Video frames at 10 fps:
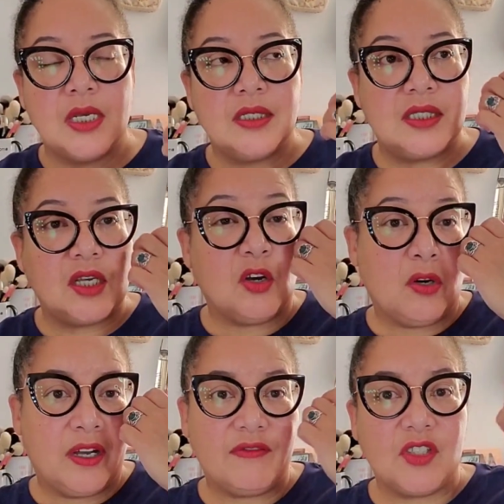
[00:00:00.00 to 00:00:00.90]
So
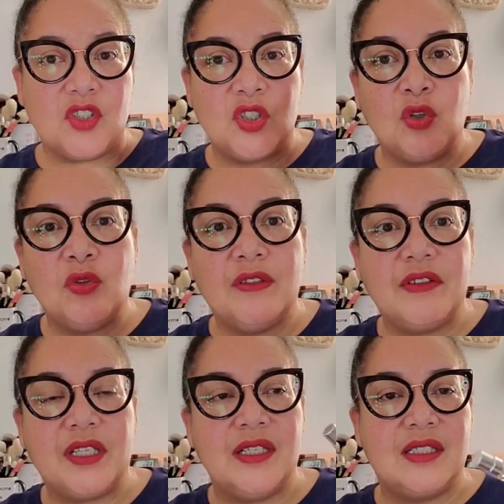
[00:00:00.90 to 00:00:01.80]
of the two of
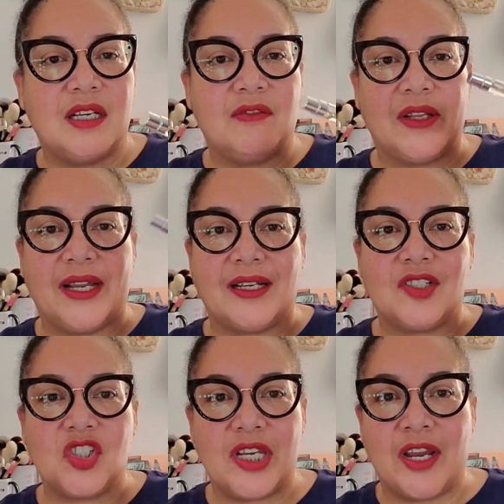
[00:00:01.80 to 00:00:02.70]
these, of like a
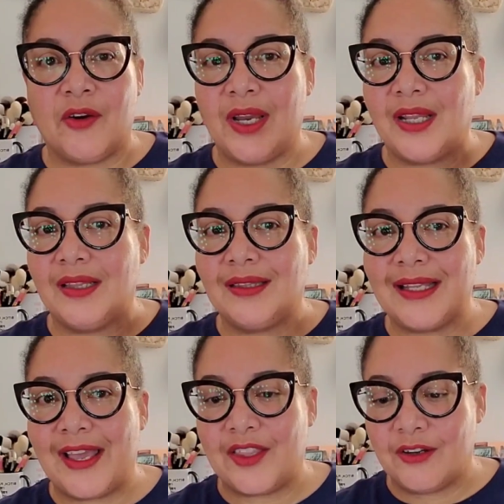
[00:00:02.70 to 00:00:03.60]
cherry
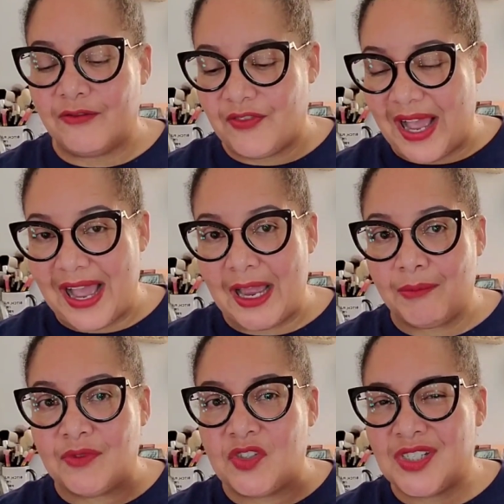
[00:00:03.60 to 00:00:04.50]
leathered vibe,